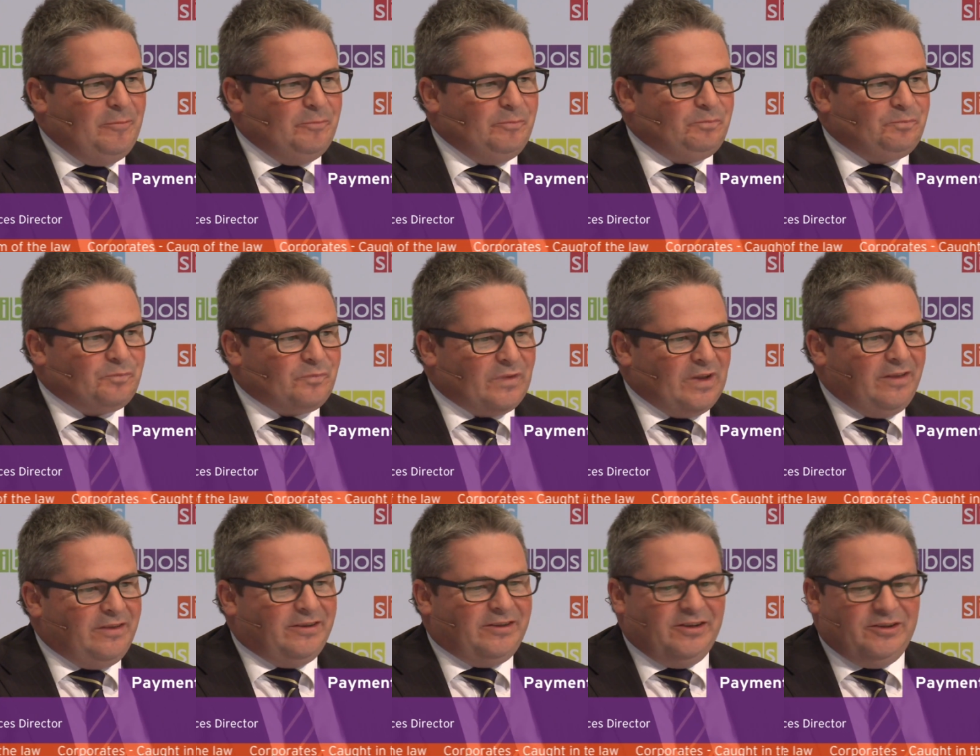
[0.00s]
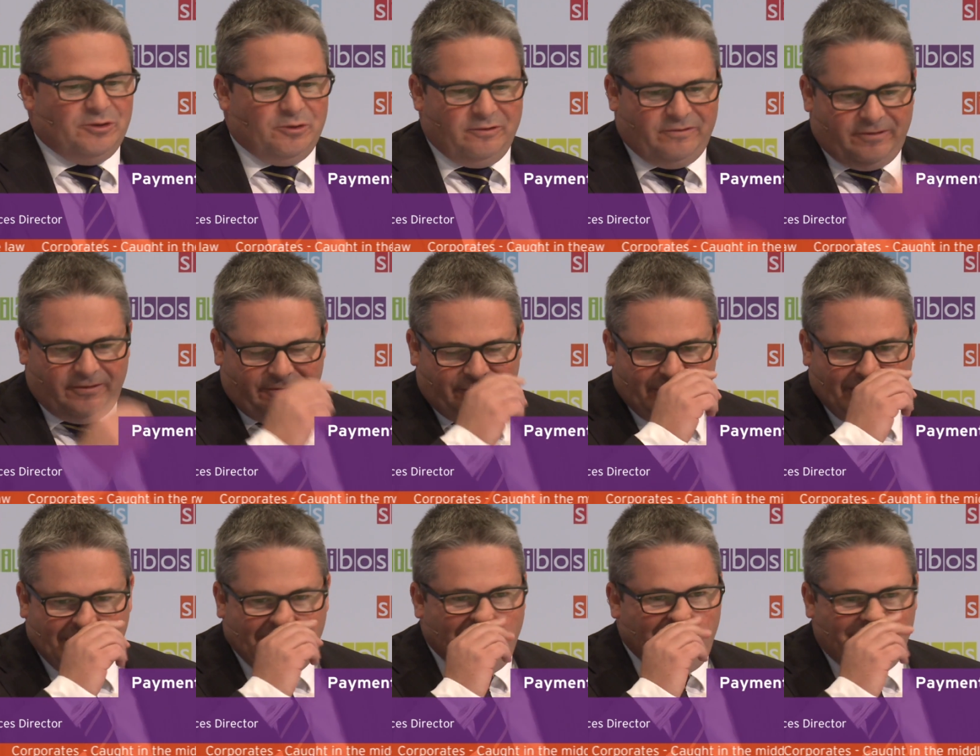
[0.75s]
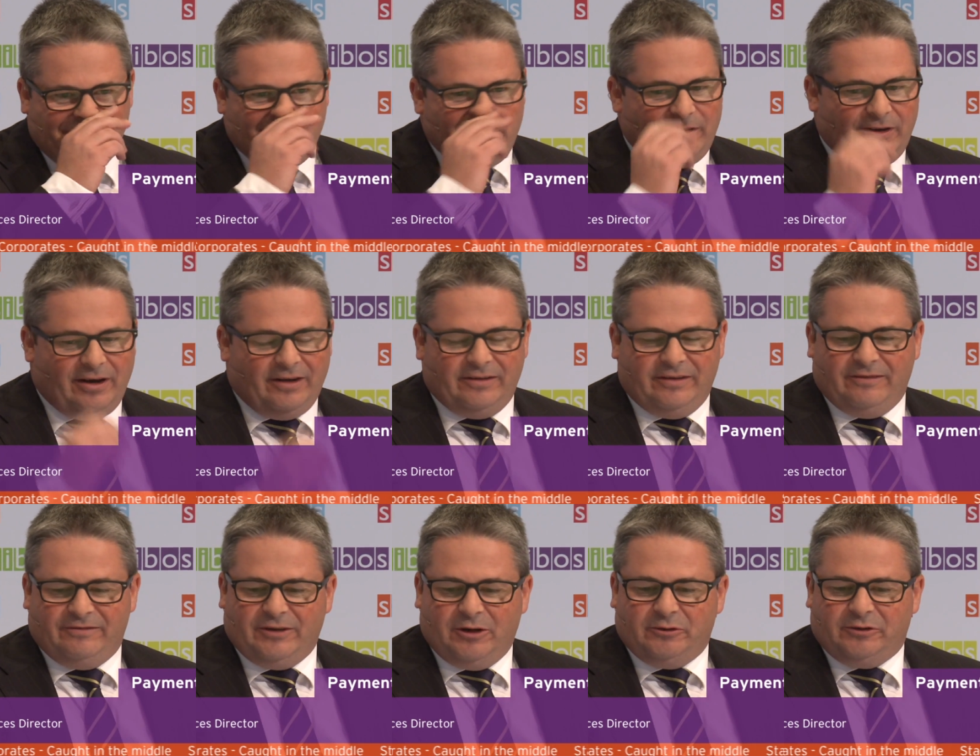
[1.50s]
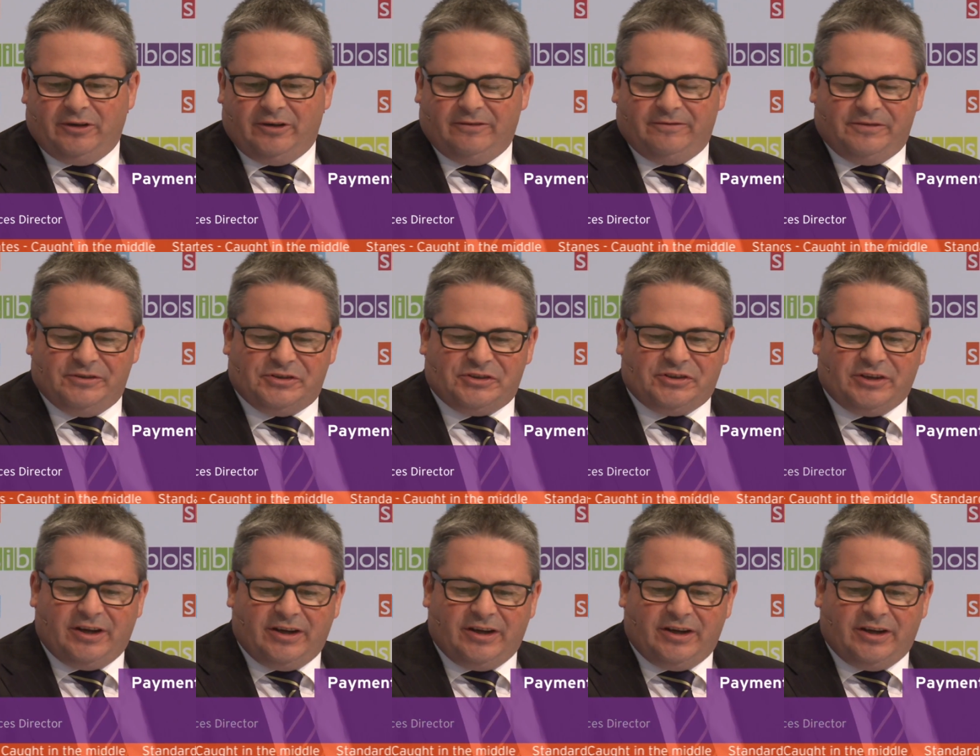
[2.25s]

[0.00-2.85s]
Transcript: Um, they didn't do it for five, and, and, they've now done it for